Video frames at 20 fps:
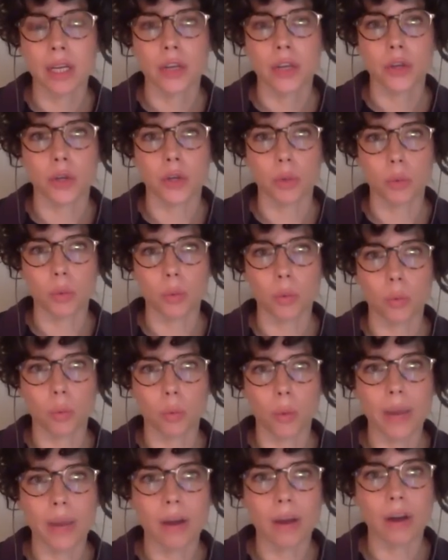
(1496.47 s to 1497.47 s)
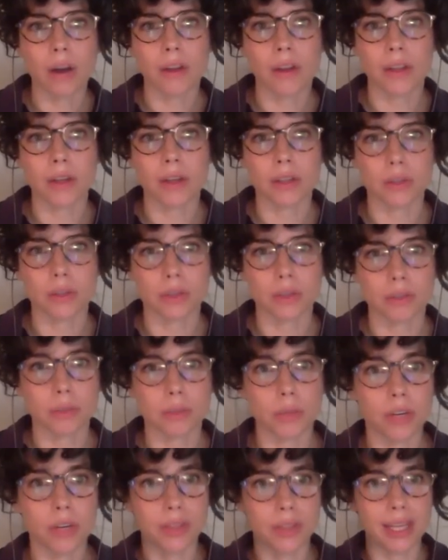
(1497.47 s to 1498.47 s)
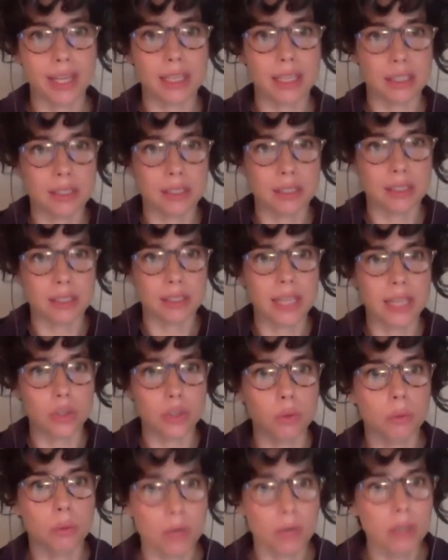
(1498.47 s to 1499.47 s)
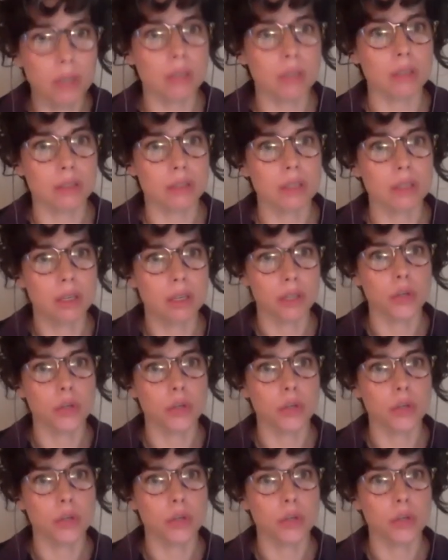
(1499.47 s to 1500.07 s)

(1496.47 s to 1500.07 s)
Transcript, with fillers: you know, where are there sort of, what are the essential workers on